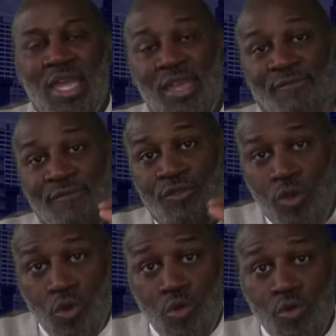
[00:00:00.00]
If
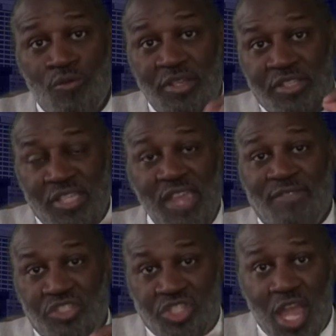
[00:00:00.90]
you
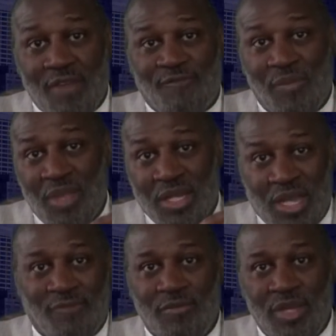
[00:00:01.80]
receive a check from the
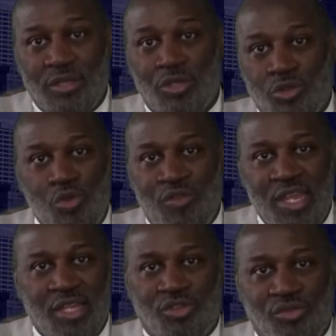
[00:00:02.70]
government to do
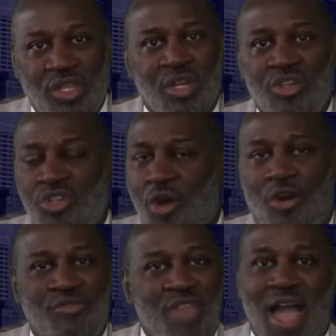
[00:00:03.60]
reentry,
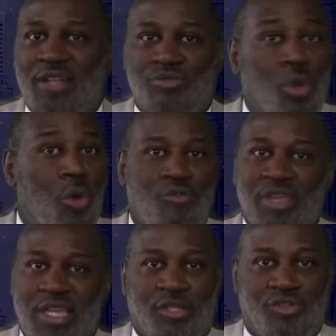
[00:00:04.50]
you're not doing
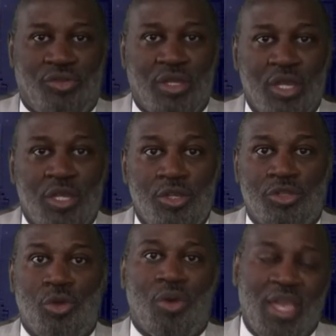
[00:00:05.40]
reentry.
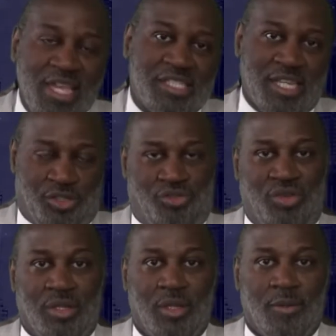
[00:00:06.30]
You're doing his
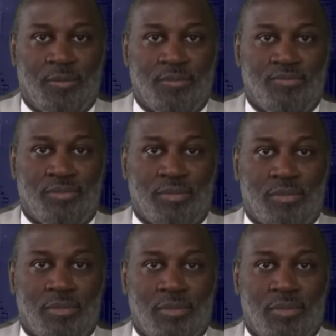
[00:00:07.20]
entry.
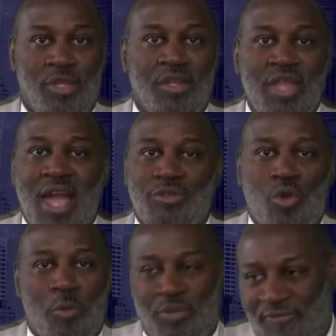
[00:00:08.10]
You're not
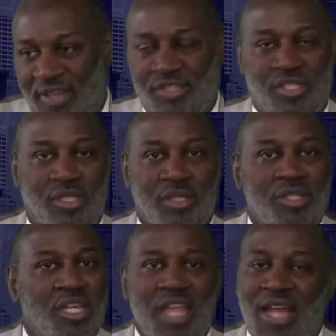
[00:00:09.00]
doing prevention.
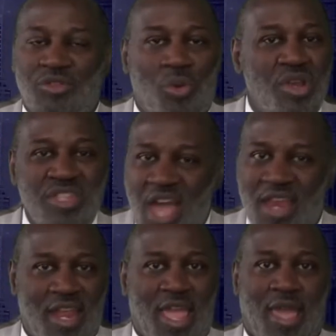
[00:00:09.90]
You're not doing
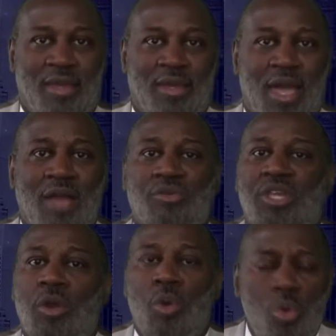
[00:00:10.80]
none of that. I don't
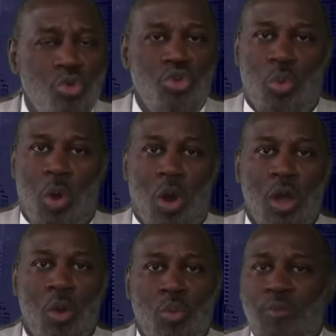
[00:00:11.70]
care who you
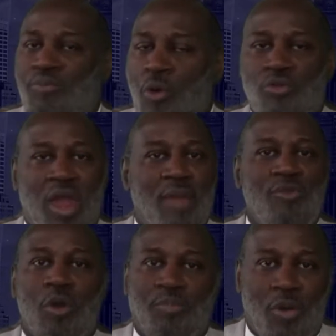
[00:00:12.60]
are, what program
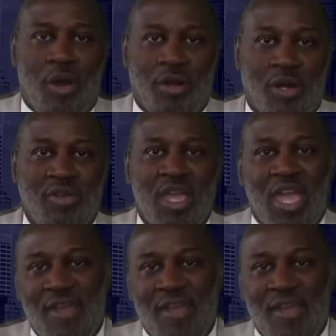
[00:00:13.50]
you're a part of.